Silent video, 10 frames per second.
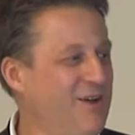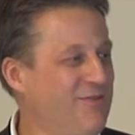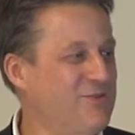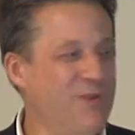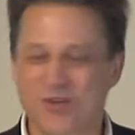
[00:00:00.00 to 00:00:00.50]

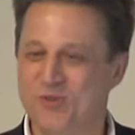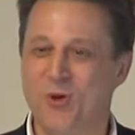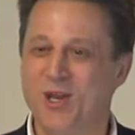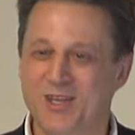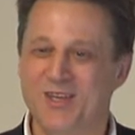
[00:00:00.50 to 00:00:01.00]
I've spent
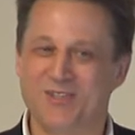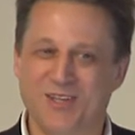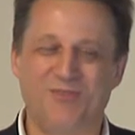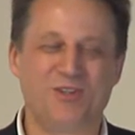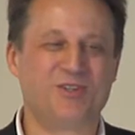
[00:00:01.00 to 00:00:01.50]
20 years
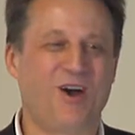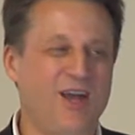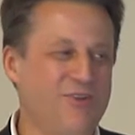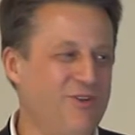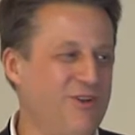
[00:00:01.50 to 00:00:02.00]
giving
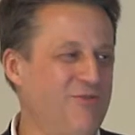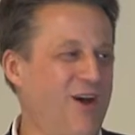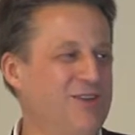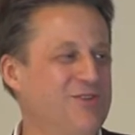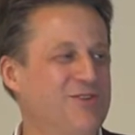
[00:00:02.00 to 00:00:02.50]
dietary advice